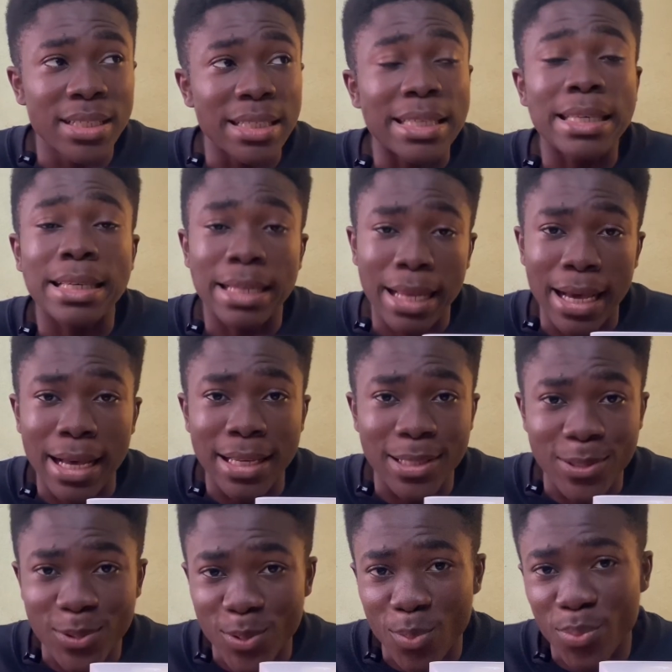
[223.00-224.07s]
killer
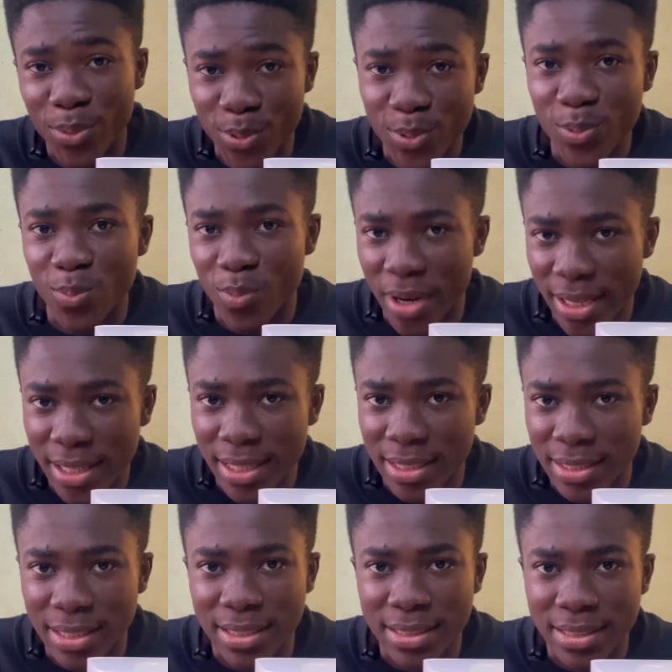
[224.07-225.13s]
is supposed to work,
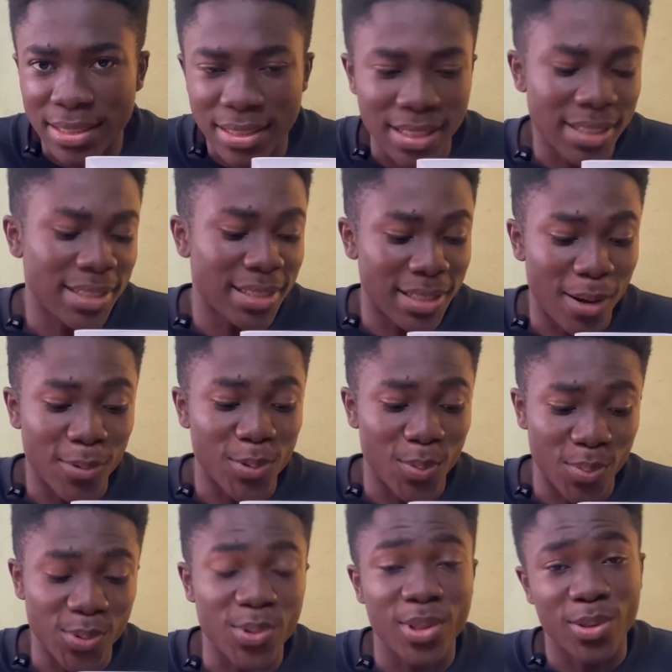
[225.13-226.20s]
and that is how it's
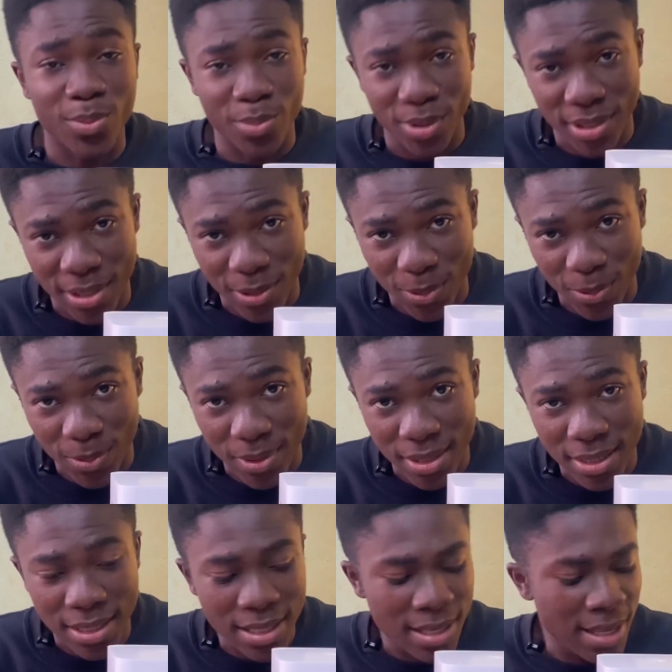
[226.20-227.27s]
supposed to kill mosquitoes.
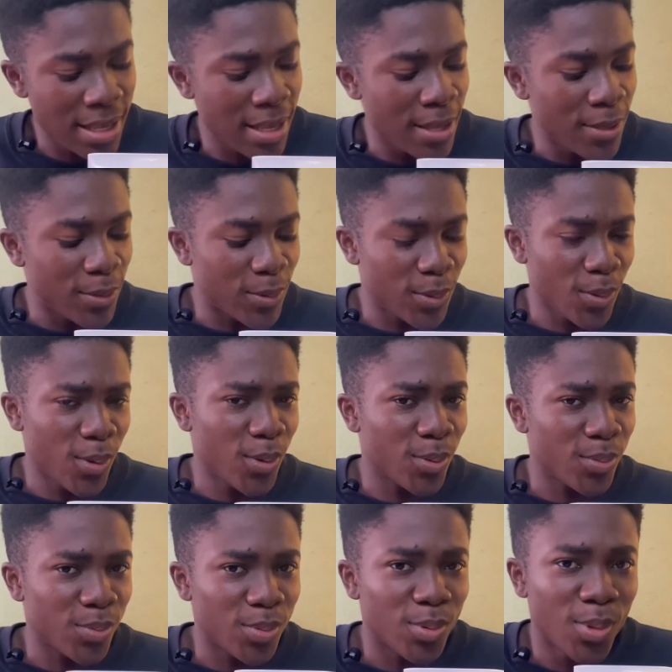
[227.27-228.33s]
So
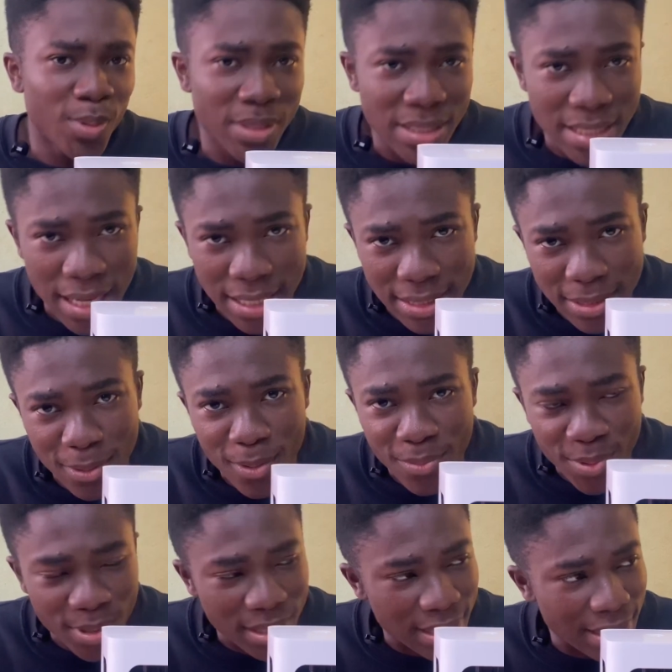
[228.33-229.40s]
knowing that,
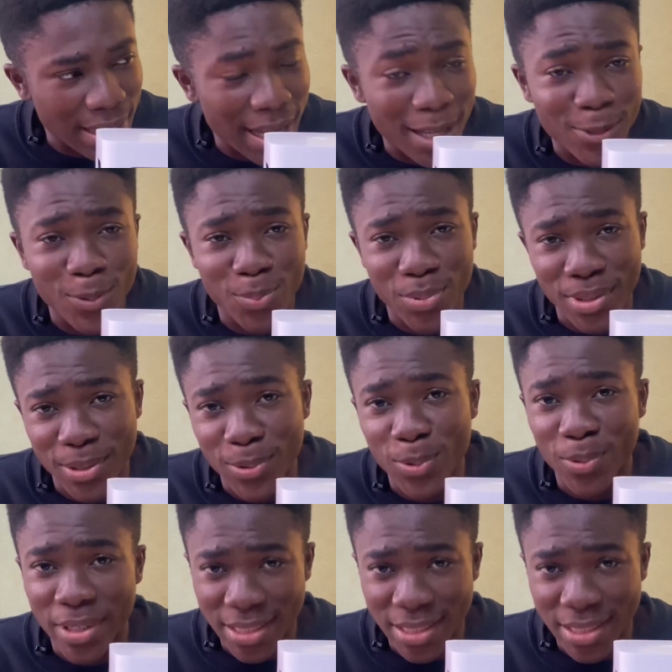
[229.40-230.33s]
obviously I had to put it to a